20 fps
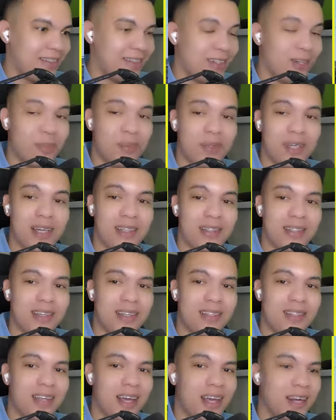Hope you guys
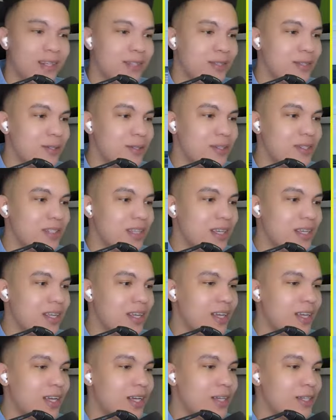excited to see
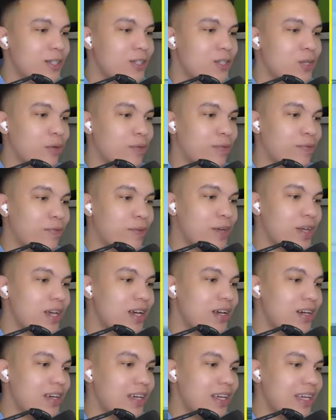
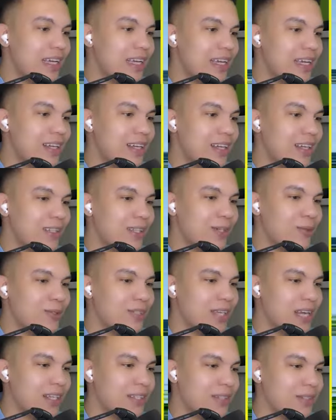Sophia in
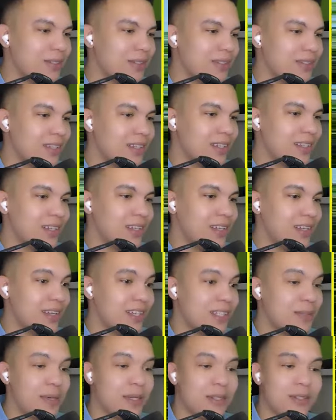Los Angeles.
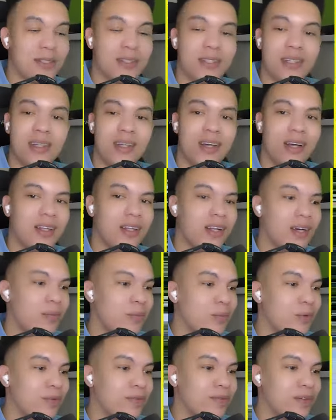Expect to see a lot
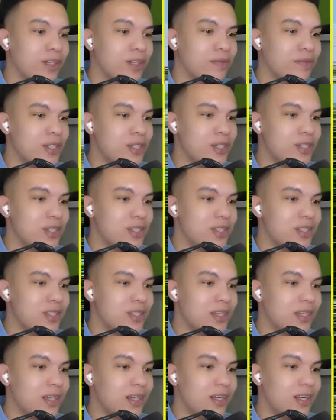more fun adventures
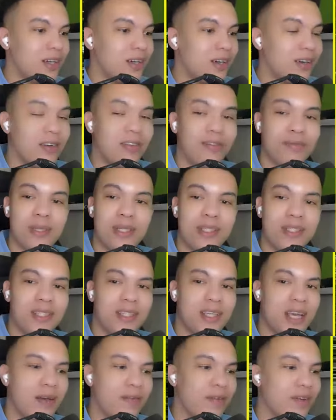of
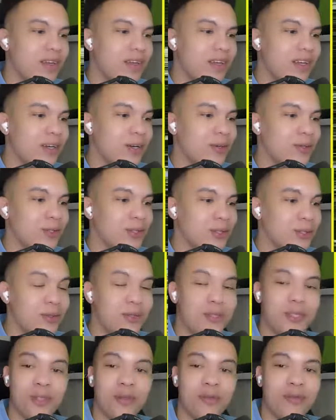Mr. Kevin and also
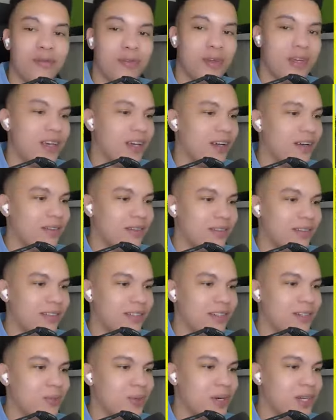Sophia.
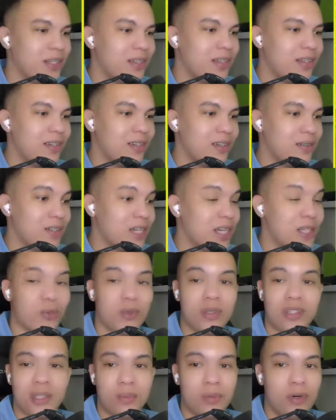Alrighty, if you guys
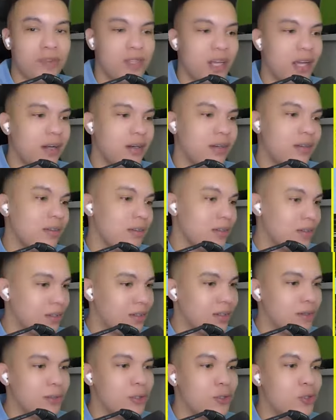want to see more of that,
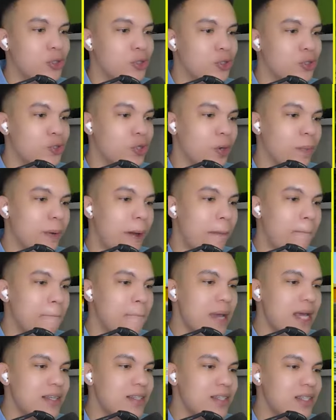be sure to drop a
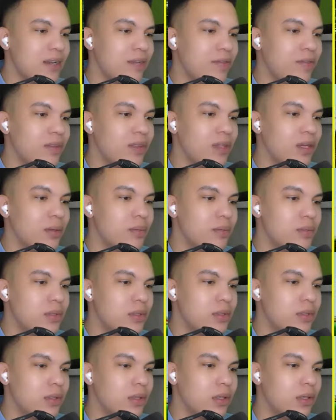massive
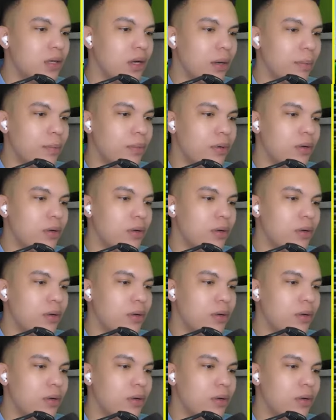thumbs up.